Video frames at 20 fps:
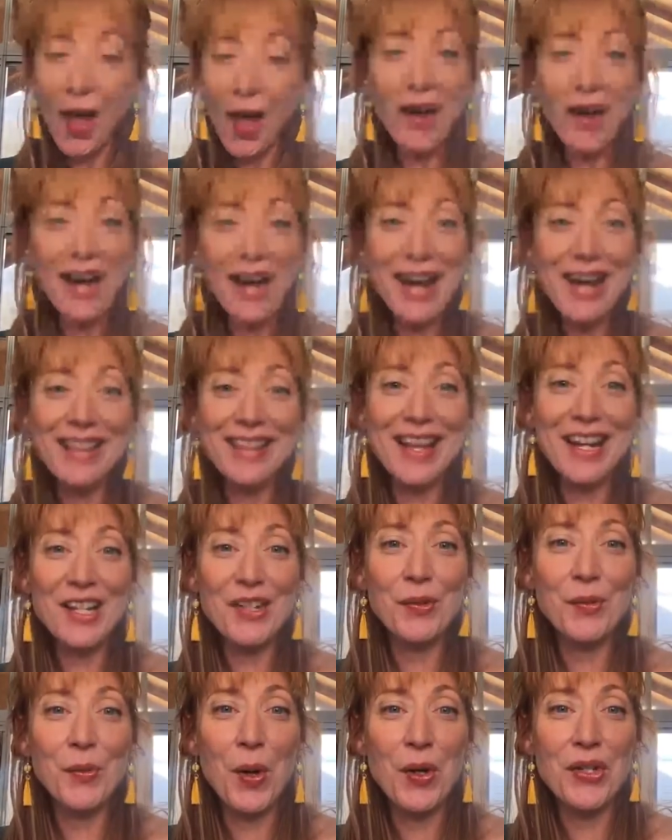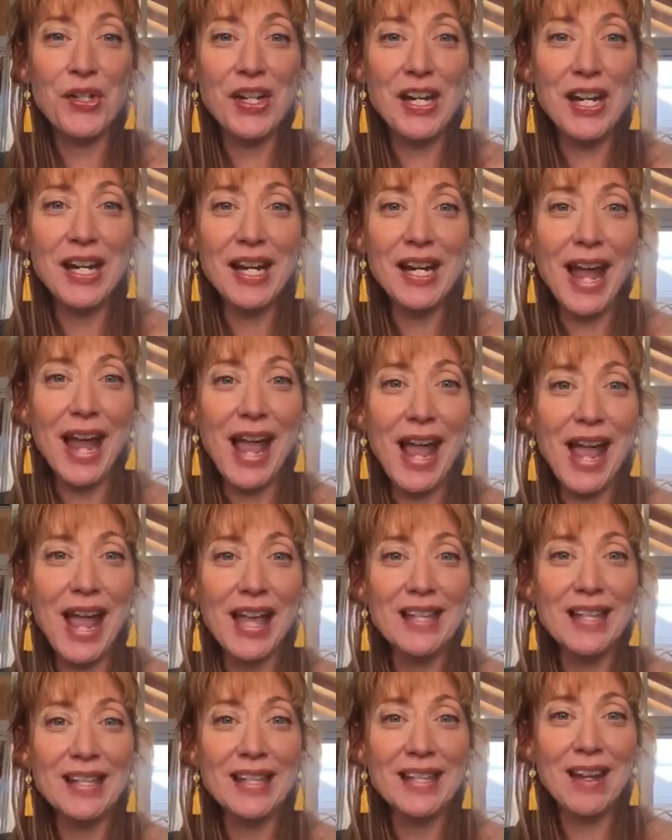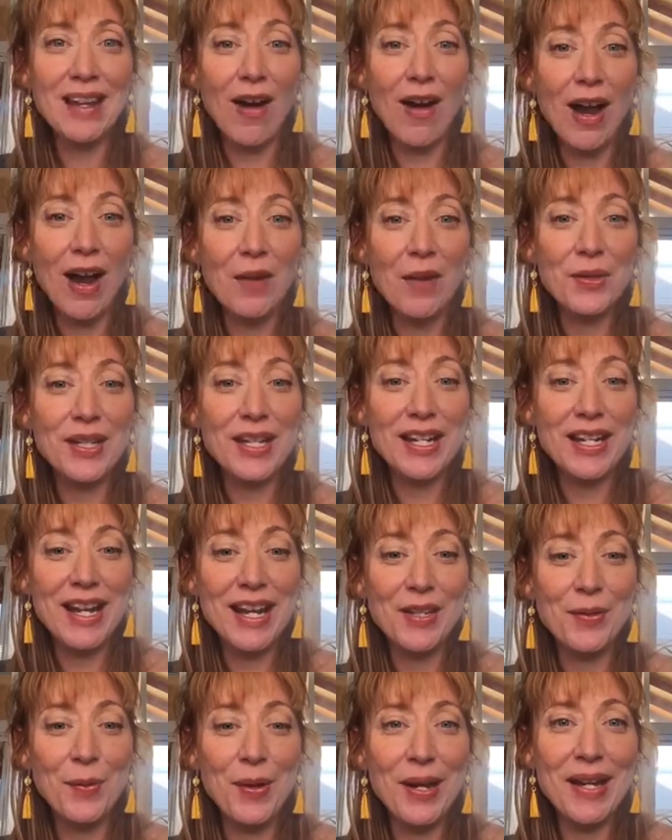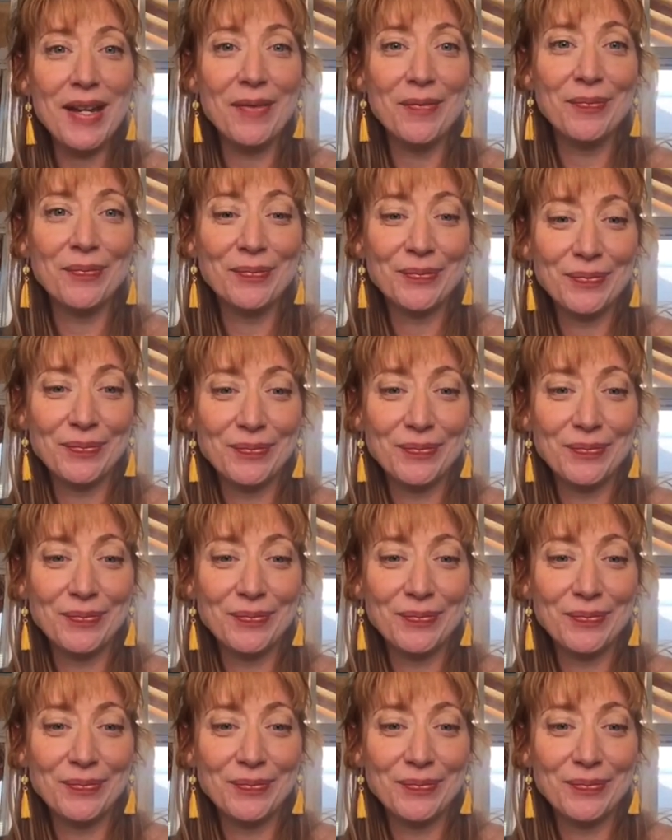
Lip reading: Okay, thanks for watching and I will see you next week.